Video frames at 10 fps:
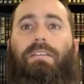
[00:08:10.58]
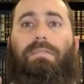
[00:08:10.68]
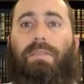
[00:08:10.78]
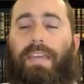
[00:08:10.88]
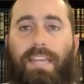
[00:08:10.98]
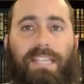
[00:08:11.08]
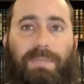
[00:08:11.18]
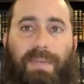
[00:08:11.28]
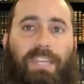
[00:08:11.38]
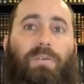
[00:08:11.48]

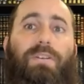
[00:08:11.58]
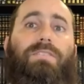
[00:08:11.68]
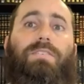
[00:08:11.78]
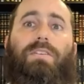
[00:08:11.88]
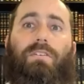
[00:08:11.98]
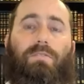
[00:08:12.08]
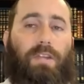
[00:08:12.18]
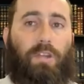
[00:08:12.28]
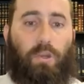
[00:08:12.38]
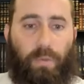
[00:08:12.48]
inconspicuous
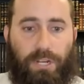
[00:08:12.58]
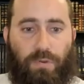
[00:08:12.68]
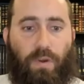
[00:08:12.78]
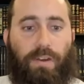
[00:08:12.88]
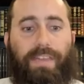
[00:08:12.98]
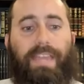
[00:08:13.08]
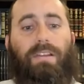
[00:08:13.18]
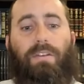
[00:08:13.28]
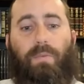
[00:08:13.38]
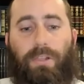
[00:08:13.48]
right? We do our
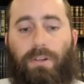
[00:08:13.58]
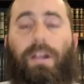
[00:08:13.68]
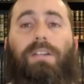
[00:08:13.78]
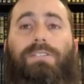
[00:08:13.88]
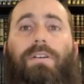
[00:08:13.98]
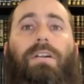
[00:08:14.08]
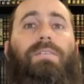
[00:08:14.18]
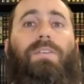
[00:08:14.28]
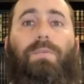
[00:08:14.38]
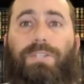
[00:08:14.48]
thing, we learn our
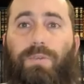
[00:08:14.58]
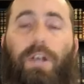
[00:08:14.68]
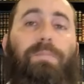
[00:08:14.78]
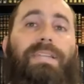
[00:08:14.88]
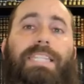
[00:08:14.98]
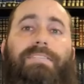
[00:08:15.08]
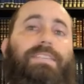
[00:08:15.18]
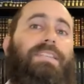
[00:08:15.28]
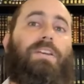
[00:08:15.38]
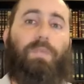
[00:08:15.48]
Torah, we do our mitzvahs,